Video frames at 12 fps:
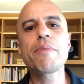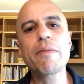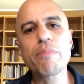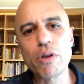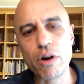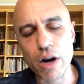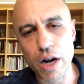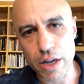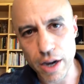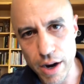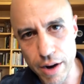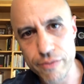People are
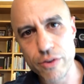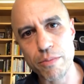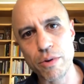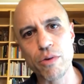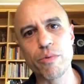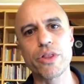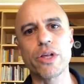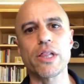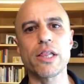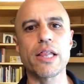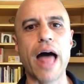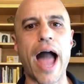uncomfortable with a
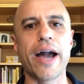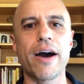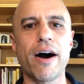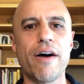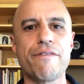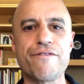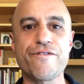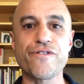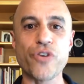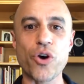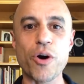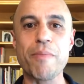lack of
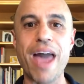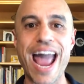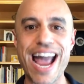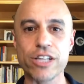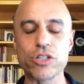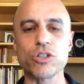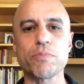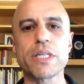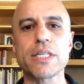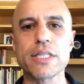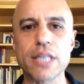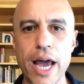firm answers, but
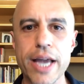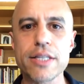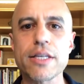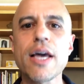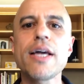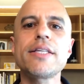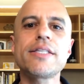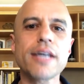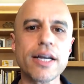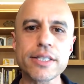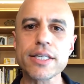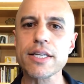science
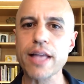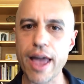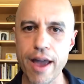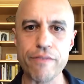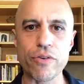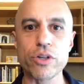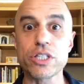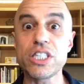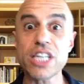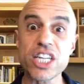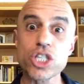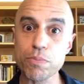doesn't ever
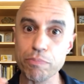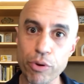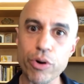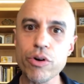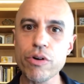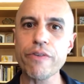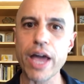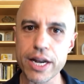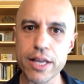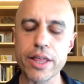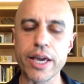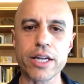disprove
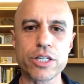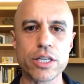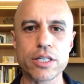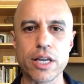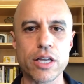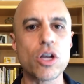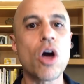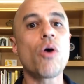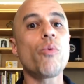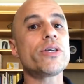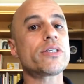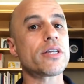anything. It just says,
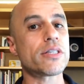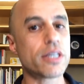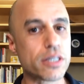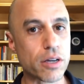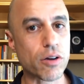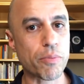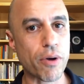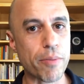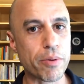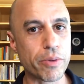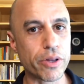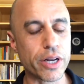with statistical
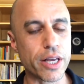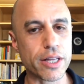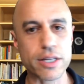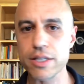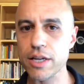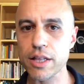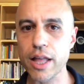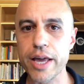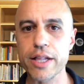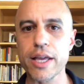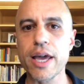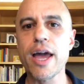probability, this is
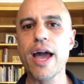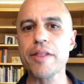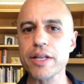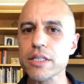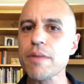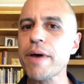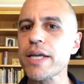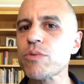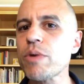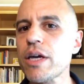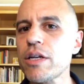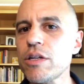unlikely. And that's the best
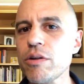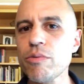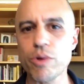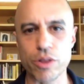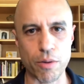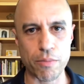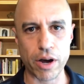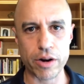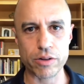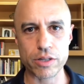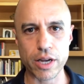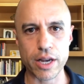we can do with our
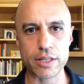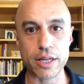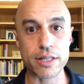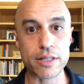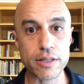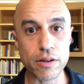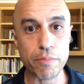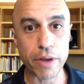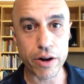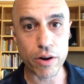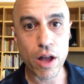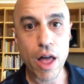modern science. And it's still better